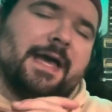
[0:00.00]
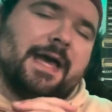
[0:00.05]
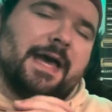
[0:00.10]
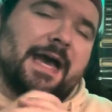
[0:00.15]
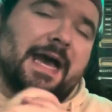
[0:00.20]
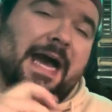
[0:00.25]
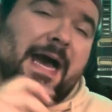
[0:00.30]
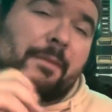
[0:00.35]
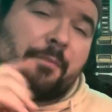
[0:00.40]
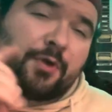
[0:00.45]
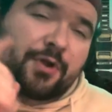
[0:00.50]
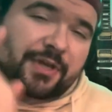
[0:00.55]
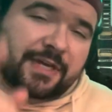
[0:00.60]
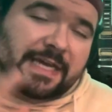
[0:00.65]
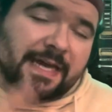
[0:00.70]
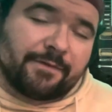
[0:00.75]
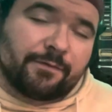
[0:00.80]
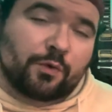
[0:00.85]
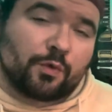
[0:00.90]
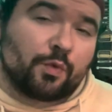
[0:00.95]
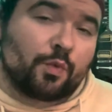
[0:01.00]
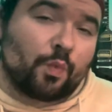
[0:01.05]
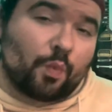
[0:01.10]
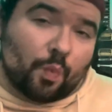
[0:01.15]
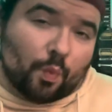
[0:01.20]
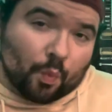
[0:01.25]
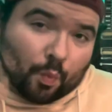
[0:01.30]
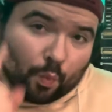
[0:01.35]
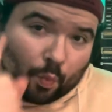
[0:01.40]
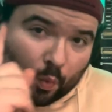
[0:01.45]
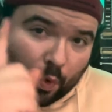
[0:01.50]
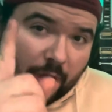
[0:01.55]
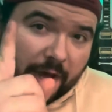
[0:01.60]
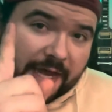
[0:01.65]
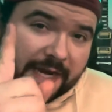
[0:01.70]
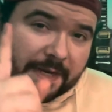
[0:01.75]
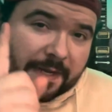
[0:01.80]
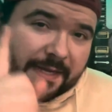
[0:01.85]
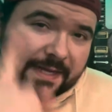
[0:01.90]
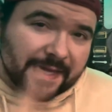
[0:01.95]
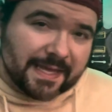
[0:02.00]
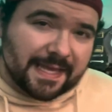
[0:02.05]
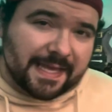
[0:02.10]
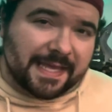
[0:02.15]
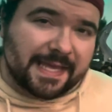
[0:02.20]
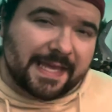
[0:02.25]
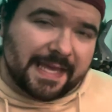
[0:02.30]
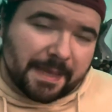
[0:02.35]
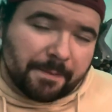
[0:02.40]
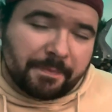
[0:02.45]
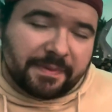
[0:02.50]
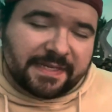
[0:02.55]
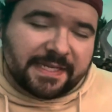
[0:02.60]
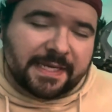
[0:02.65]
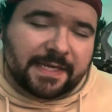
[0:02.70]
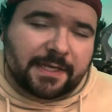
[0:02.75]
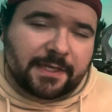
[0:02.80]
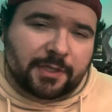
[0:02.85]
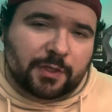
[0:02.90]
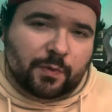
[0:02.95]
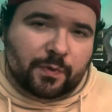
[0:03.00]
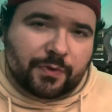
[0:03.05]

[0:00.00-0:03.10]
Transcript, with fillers: I'm going to cover one in particular with